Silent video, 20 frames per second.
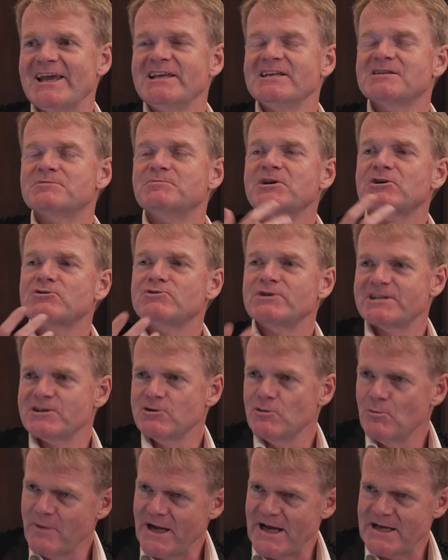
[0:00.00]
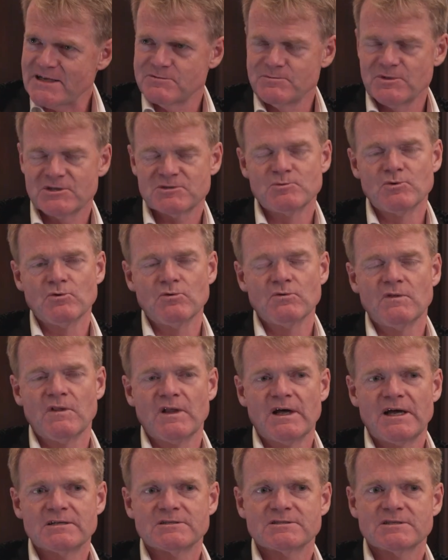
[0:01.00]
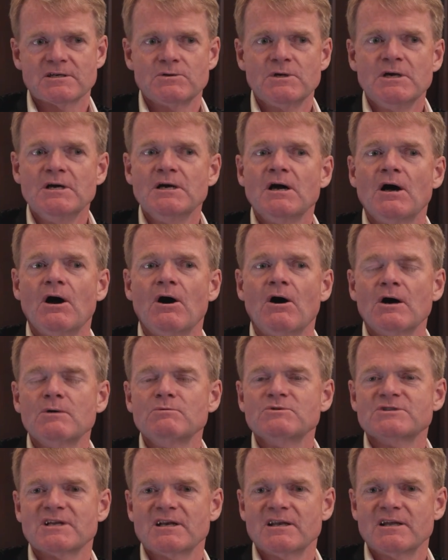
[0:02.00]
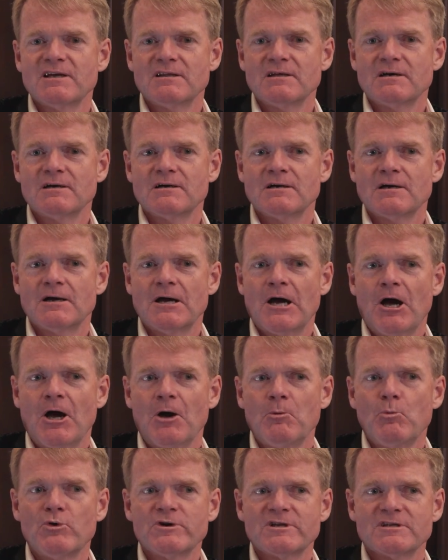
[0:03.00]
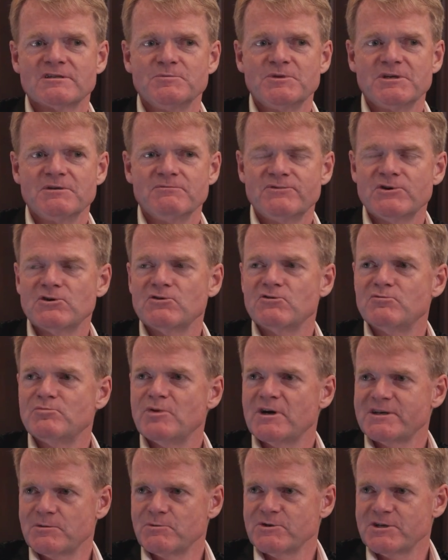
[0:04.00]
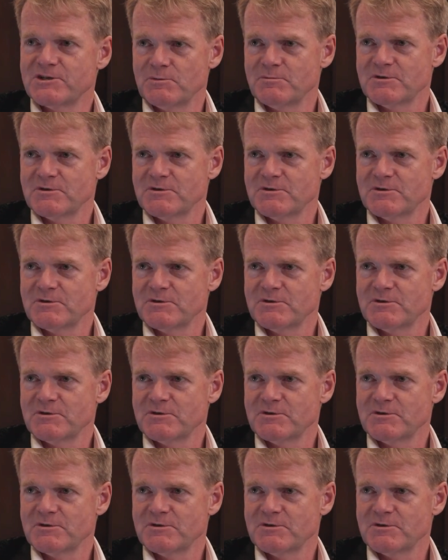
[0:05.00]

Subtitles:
needs to be a critical mass and much more than that. So I was clear that I wanted to be involved, but I didn't want to do it